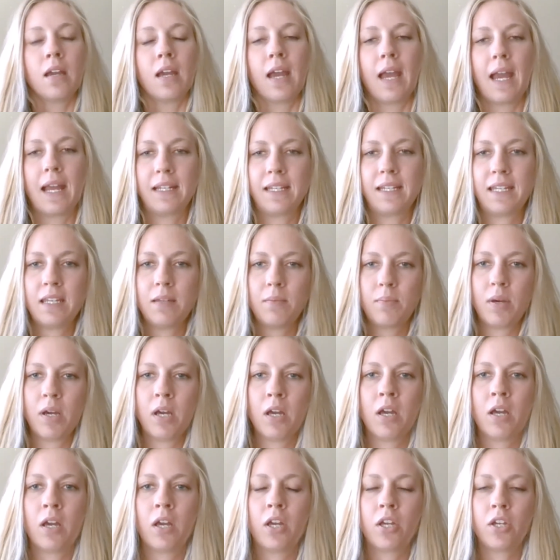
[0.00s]
and keep
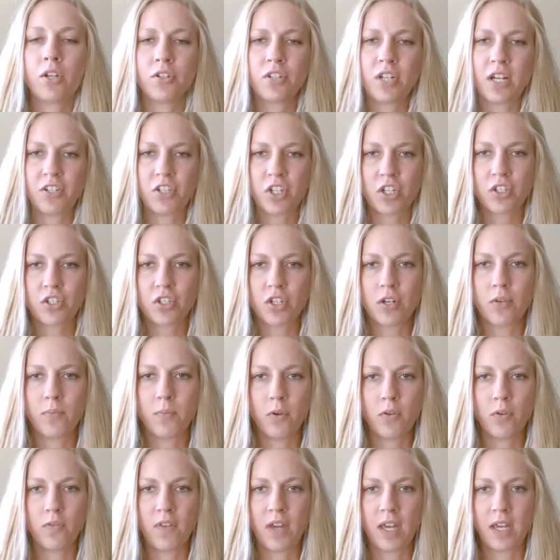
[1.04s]
your digestion
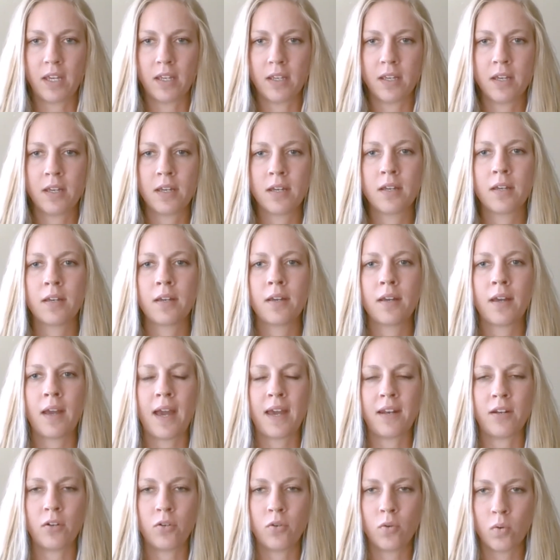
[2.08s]
moving
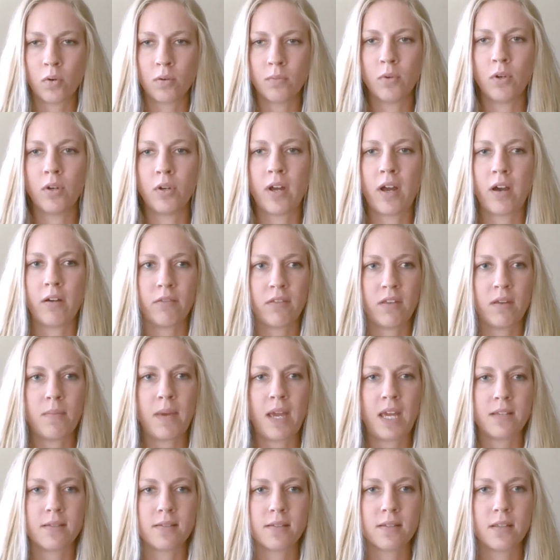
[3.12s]
at a normal, healthy
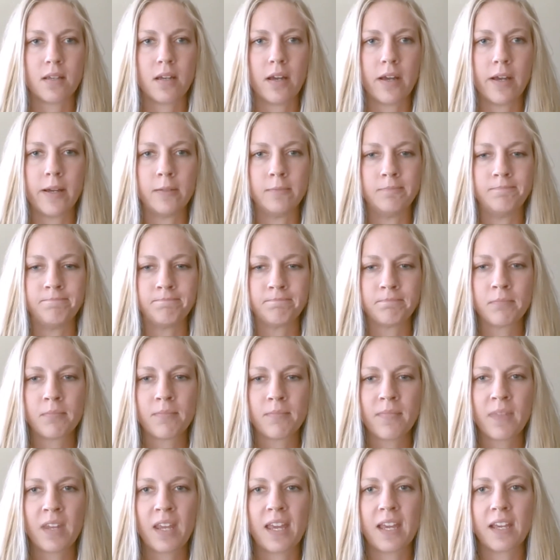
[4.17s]
pace.
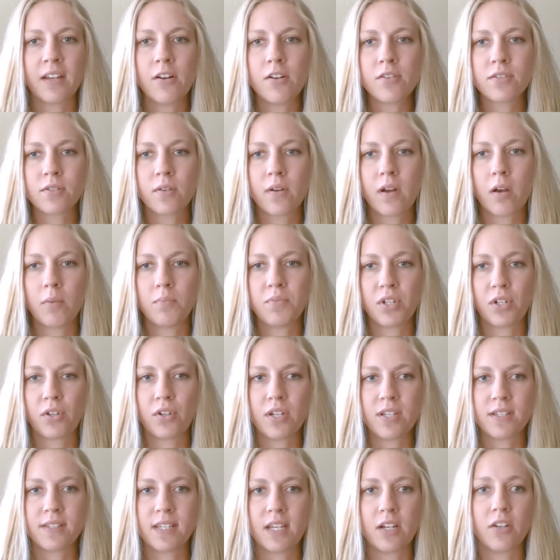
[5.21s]
It can also help
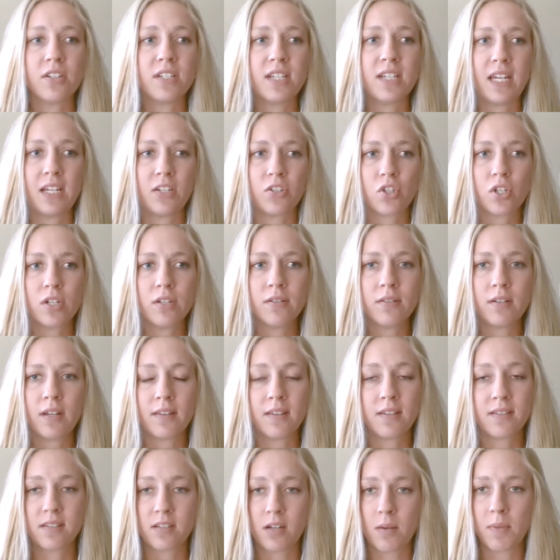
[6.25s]
decrease irritation in
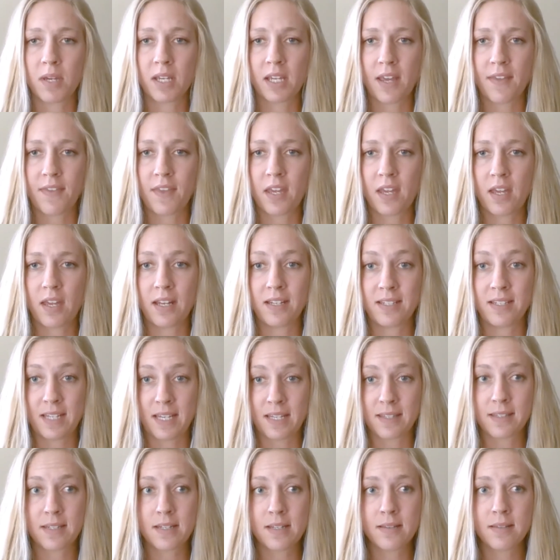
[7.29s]
the stomach and the
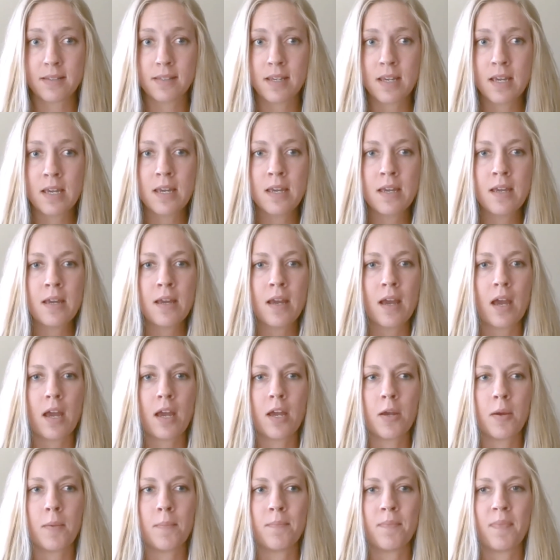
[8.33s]
intestines.
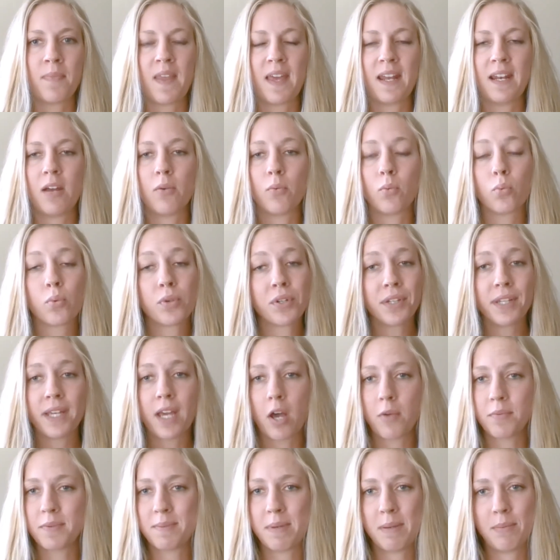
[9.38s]
And it really
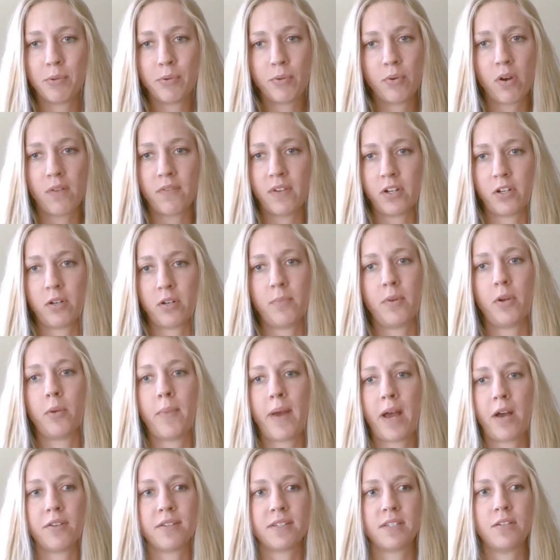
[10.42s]
helps people who have irritable
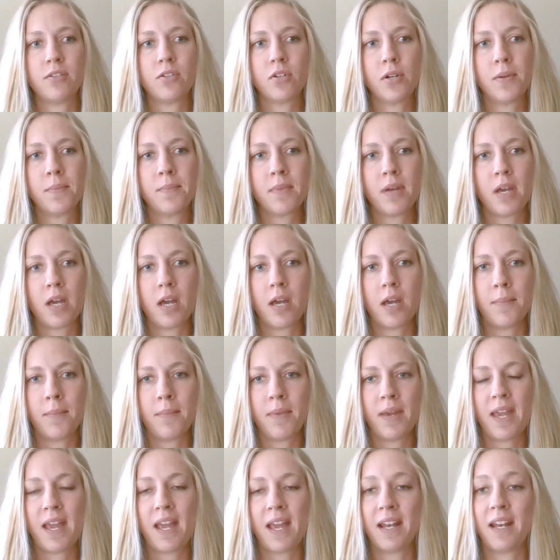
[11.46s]
bowel syndrome
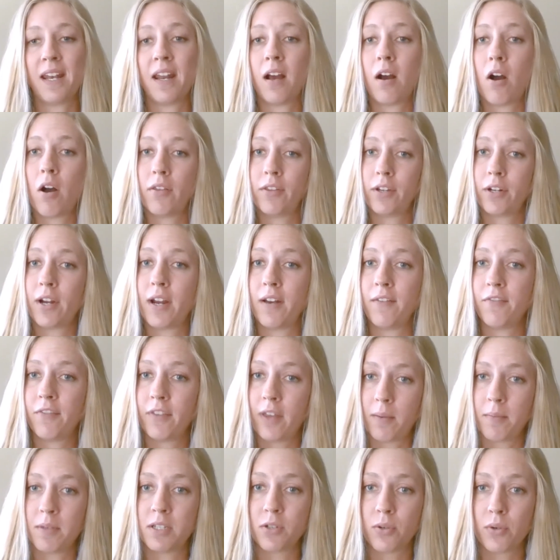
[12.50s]
and other
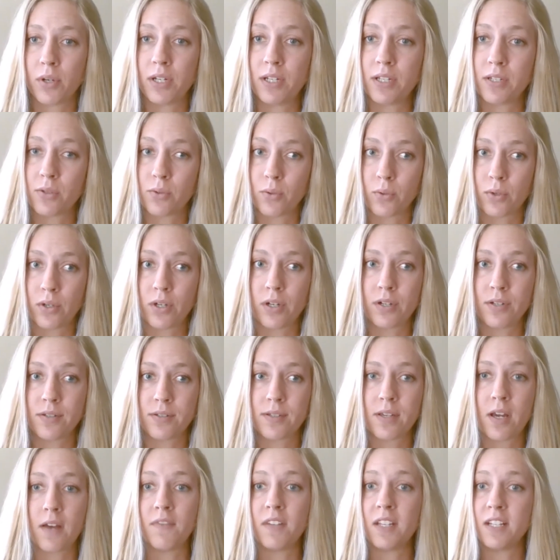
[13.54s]
inflammatory disorders
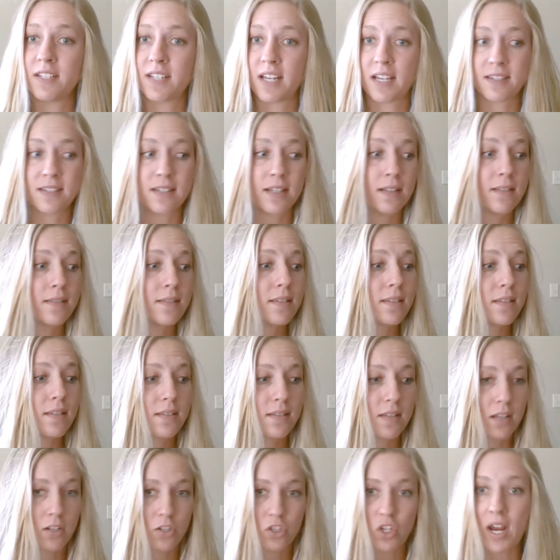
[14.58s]
of the intestines,
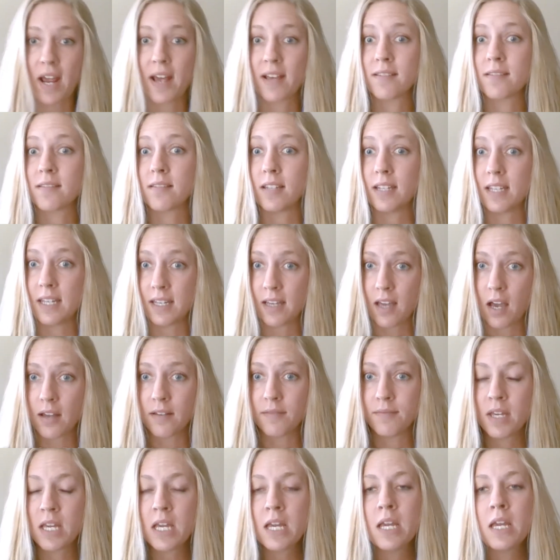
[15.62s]
such as leaky gut.
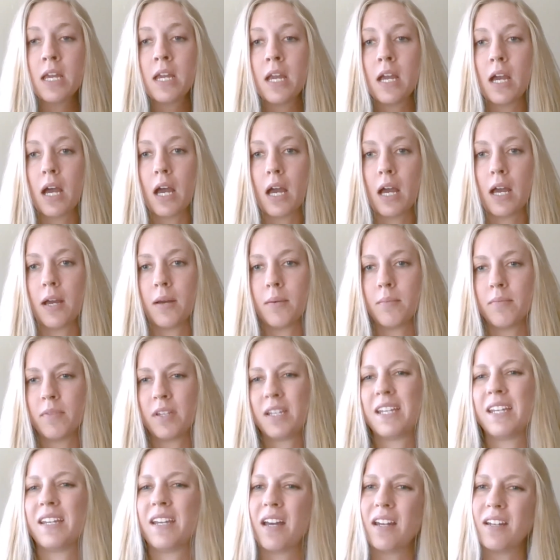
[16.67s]

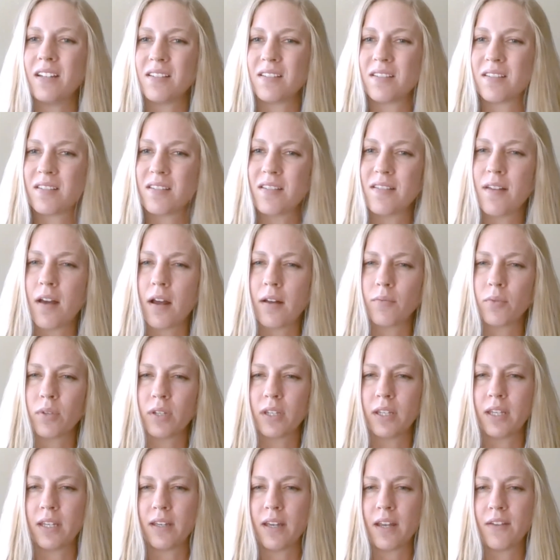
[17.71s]
Leaky gut is not
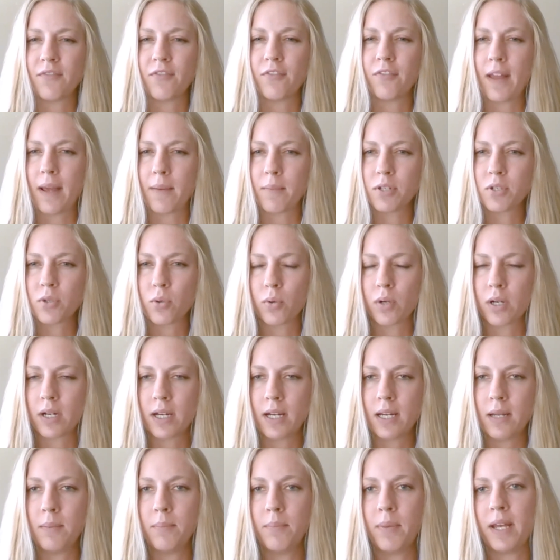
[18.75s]
really
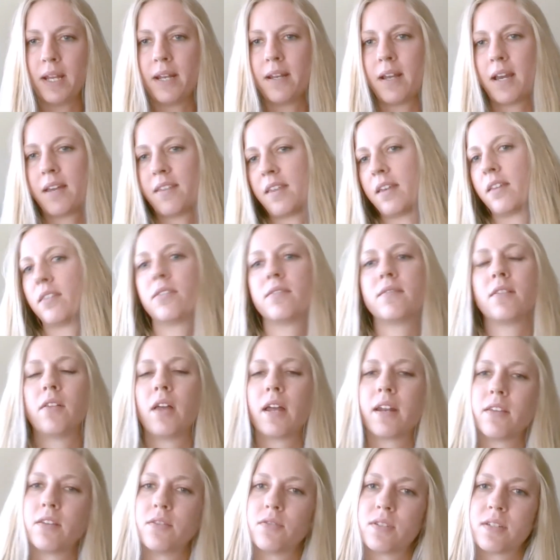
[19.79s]
inflammatory, but I think a lot
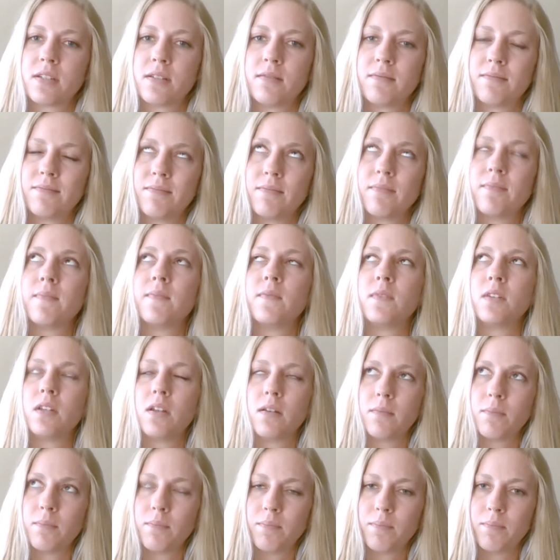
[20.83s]
of those
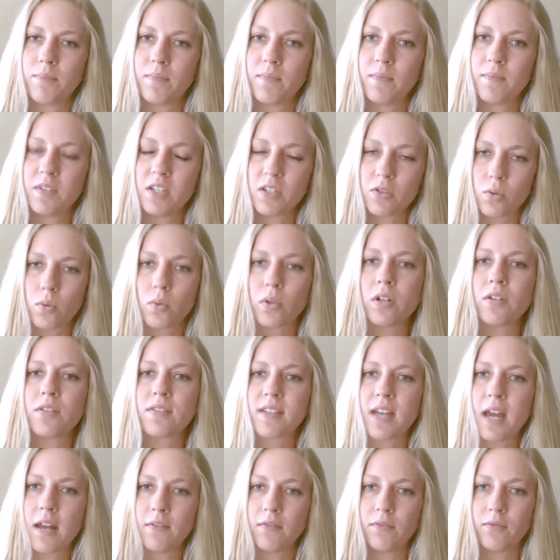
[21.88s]
disorders kind